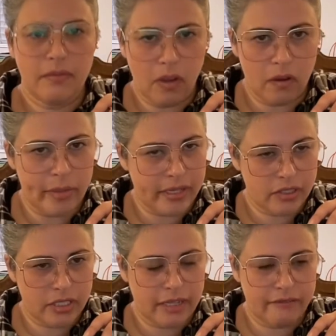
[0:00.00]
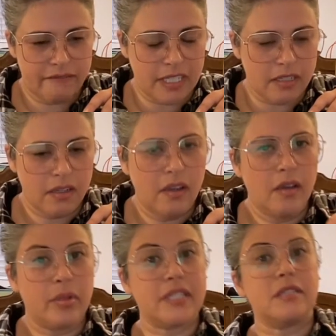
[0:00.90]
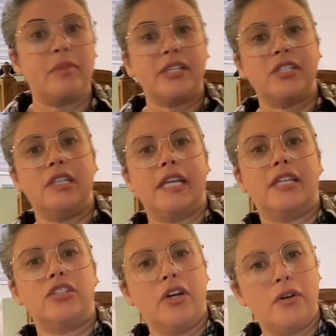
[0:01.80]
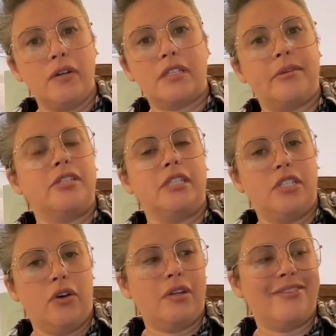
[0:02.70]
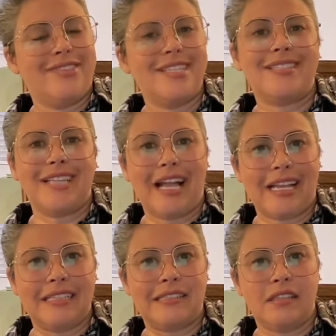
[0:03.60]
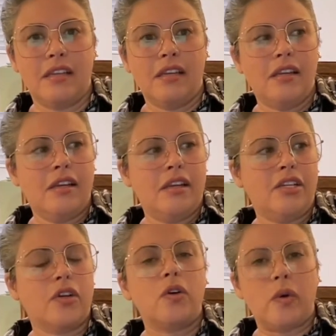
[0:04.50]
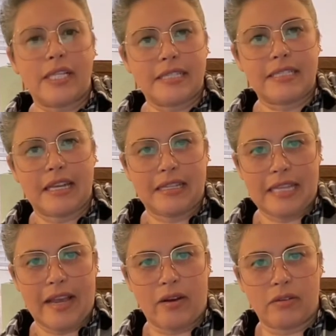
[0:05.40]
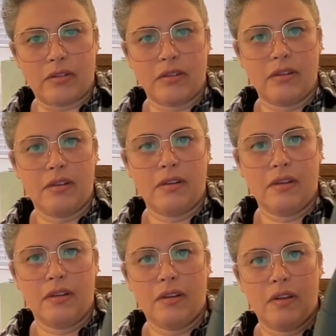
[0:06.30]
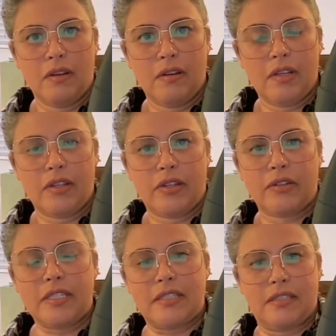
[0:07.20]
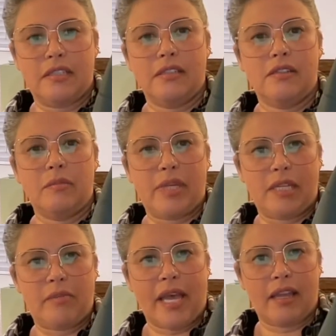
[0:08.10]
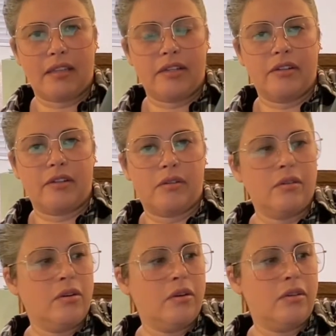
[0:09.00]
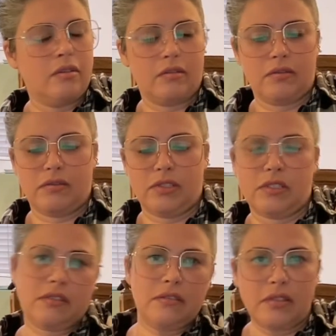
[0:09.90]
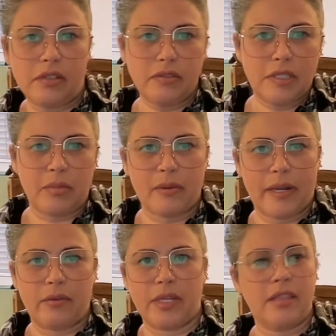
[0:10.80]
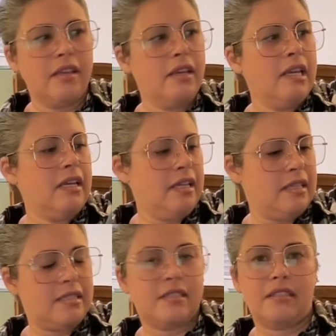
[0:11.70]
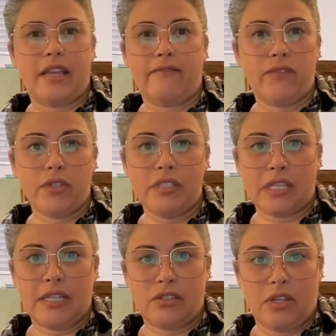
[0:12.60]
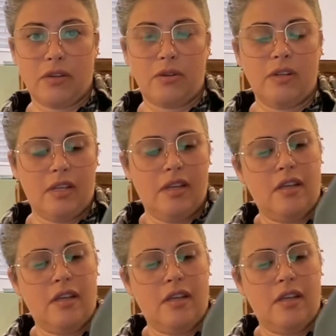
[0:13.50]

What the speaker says: All bags should have feet. But especially a tote of this size, you're going to set it down. You know, this isn't a little mini bag that you're going to just, you know, zip around with. This is a full-size tote,